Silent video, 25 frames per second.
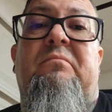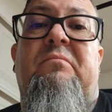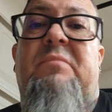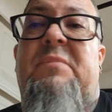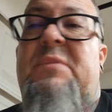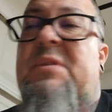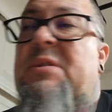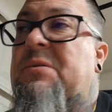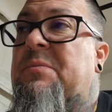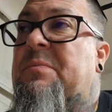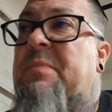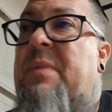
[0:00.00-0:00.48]

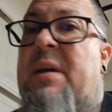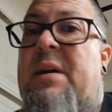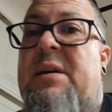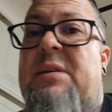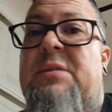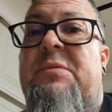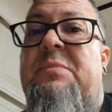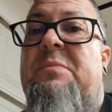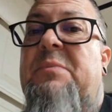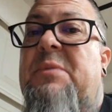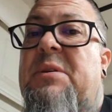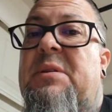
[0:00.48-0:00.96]
this
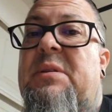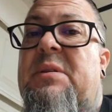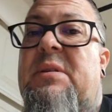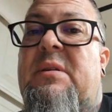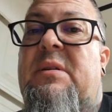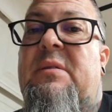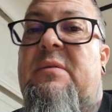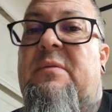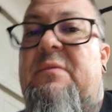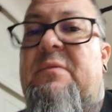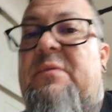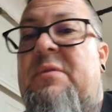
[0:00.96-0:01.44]
past month.
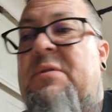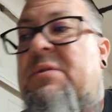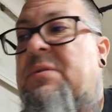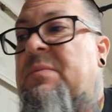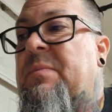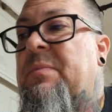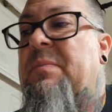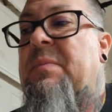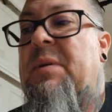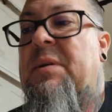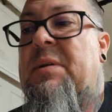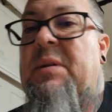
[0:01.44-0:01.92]
I've just been